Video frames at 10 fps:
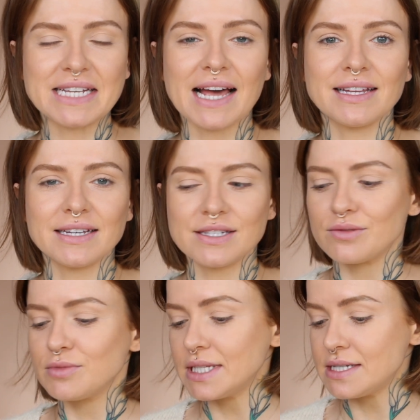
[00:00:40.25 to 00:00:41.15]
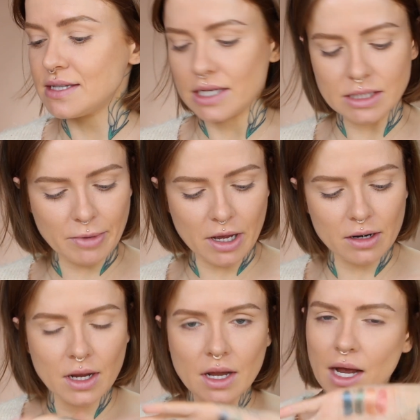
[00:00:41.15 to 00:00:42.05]
Metallics releases,
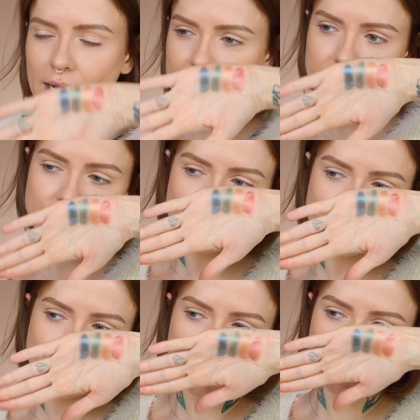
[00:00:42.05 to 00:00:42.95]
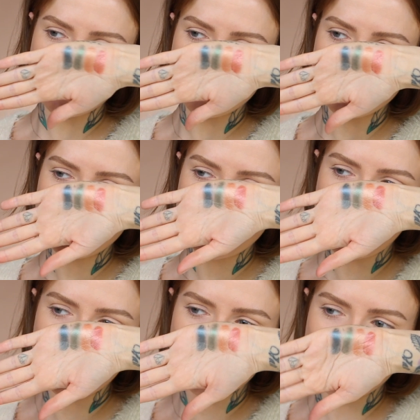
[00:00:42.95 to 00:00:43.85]
but I needed to show you the
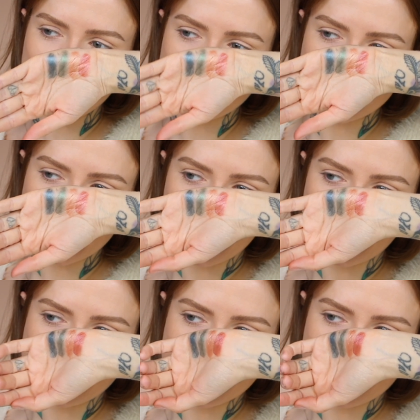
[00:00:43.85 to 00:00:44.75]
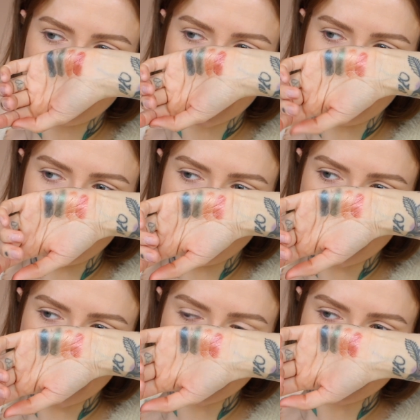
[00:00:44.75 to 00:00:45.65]
other four shades available
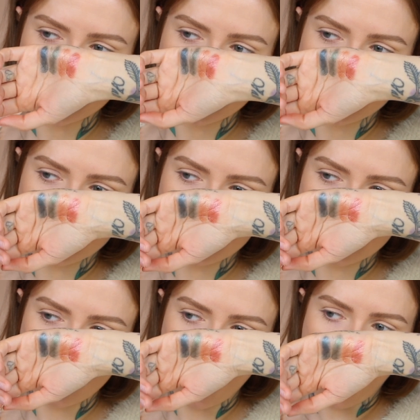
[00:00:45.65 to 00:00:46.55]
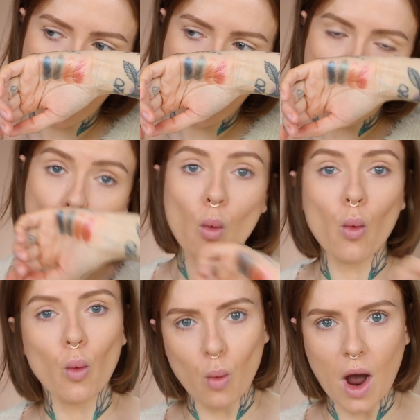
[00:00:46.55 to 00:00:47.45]
because,
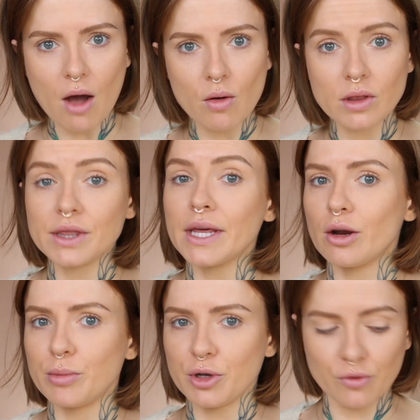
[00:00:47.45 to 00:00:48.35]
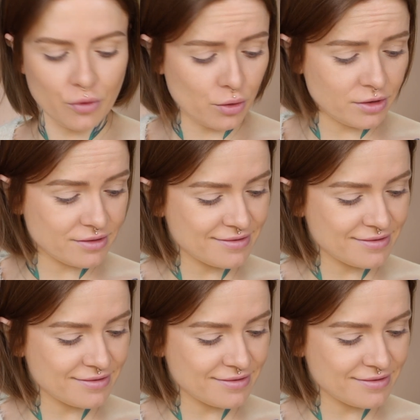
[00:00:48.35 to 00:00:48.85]
wow, they are beautiful.